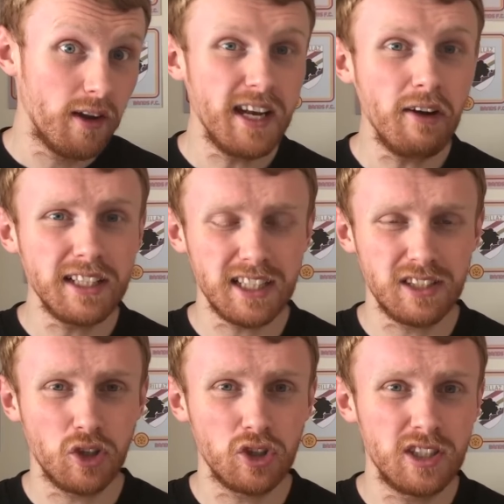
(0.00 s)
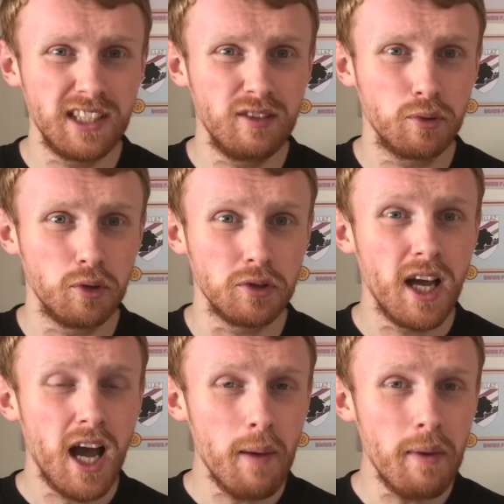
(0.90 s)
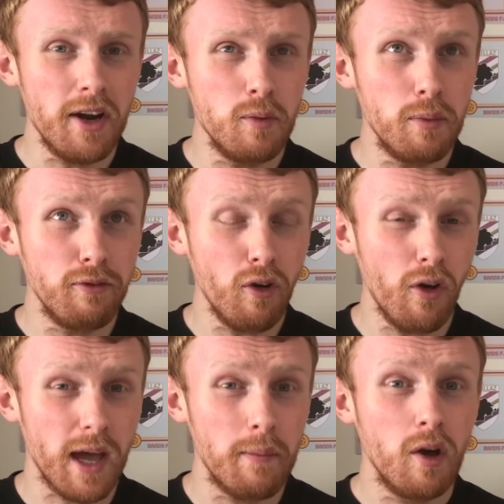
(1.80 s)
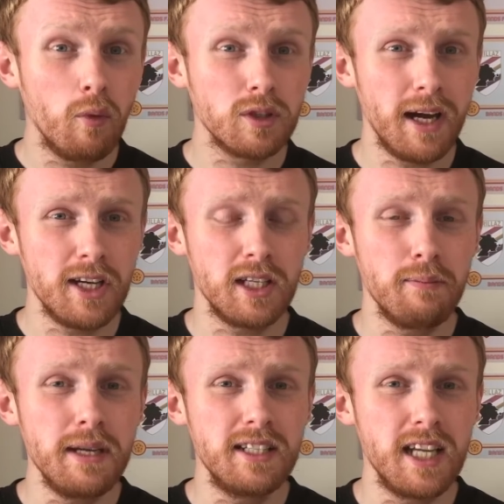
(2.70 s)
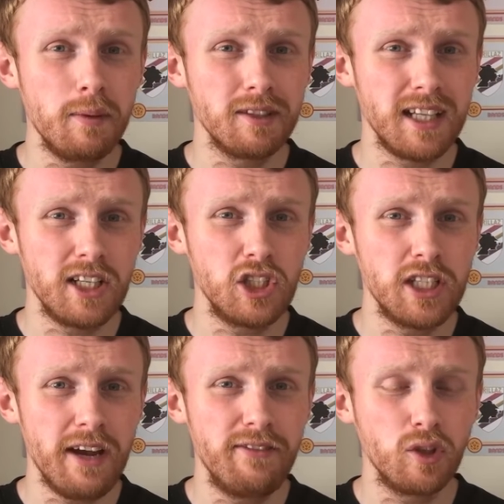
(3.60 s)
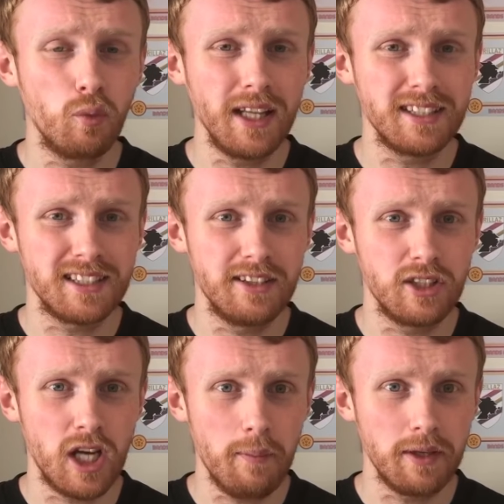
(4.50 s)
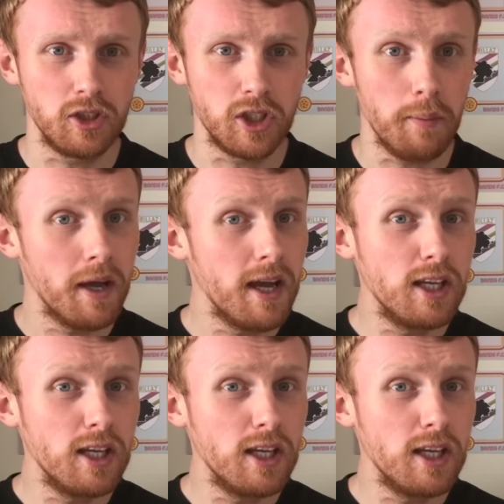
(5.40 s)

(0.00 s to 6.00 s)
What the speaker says: Now Newcastle have got Steve Bruce, a man who before then was managing mid-table side Sheffield Wednesday in the Championship.